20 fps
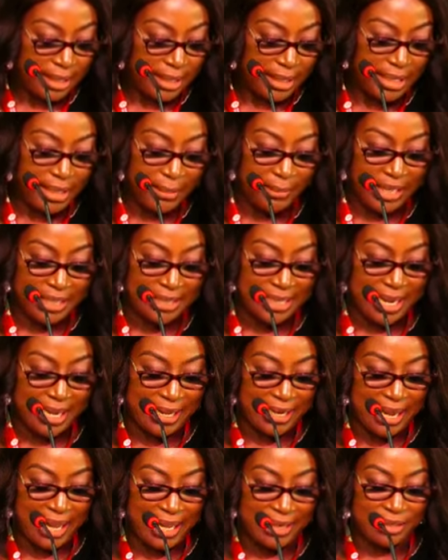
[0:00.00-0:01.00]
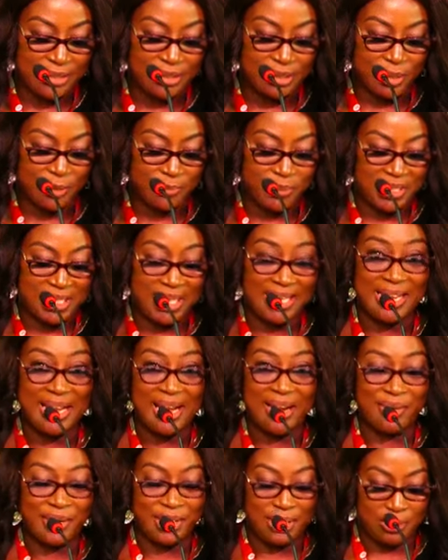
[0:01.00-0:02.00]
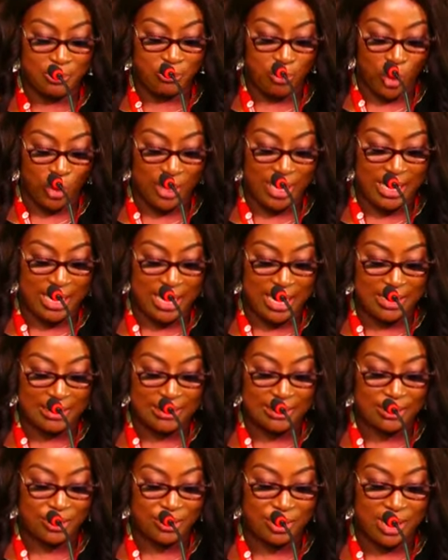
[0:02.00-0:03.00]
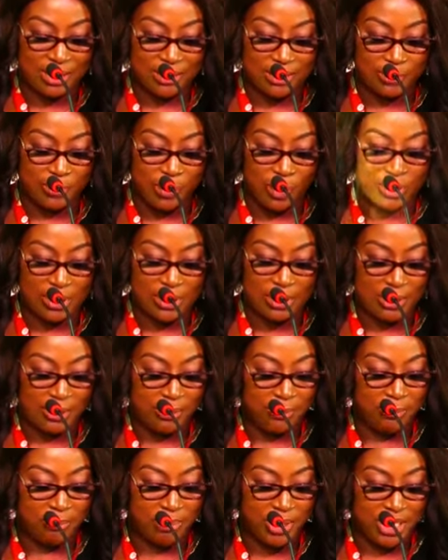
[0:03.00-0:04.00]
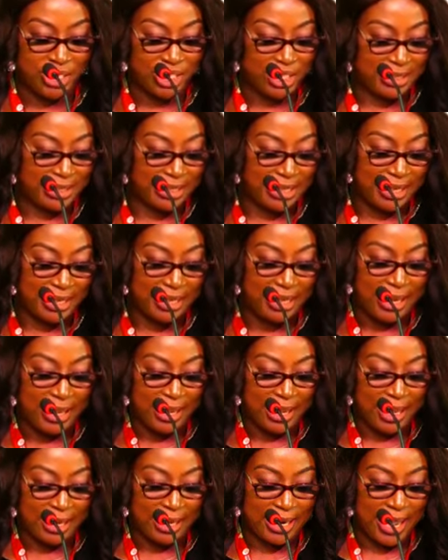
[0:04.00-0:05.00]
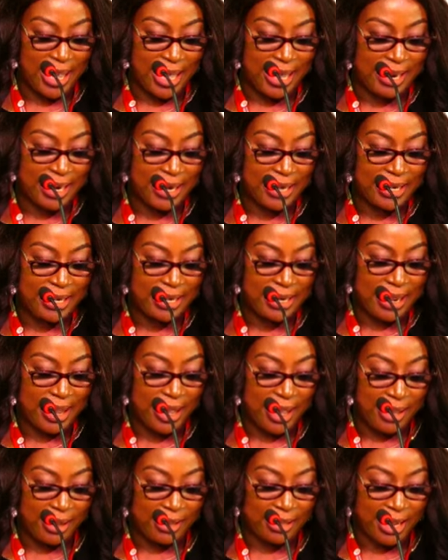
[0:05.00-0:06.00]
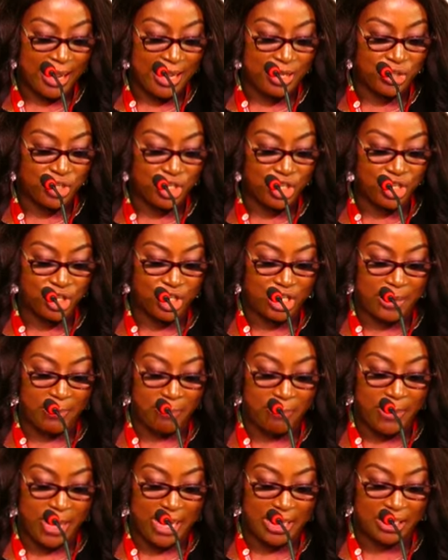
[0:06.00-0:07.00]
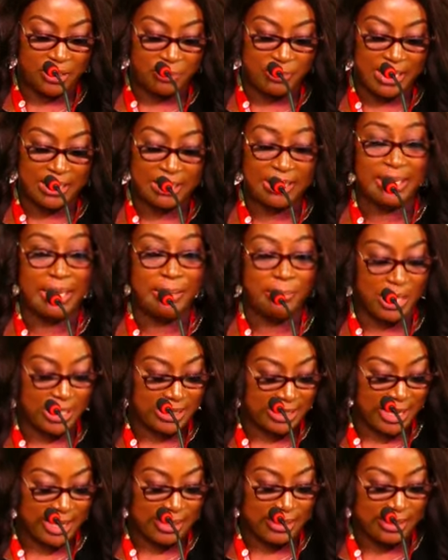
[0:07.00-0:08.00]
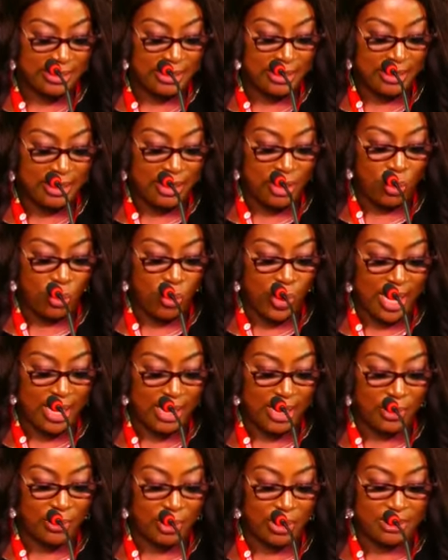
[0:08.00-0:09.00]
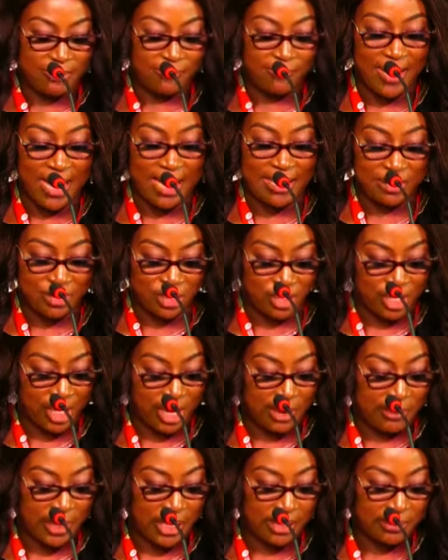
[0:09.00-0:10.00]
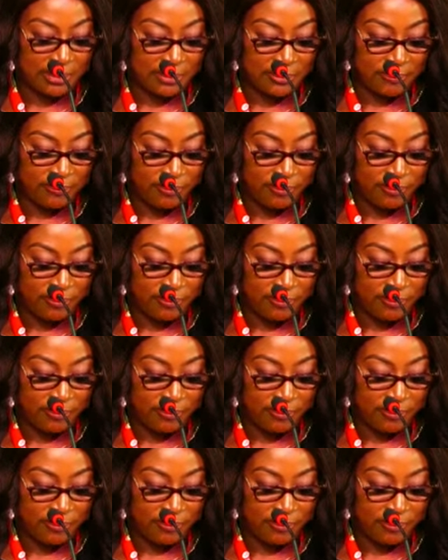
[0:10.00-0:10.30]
Limited and its subsidiaries, Bonny Gas Transport, BGT, and LNG Ship Management Limited, where he was vice chairman.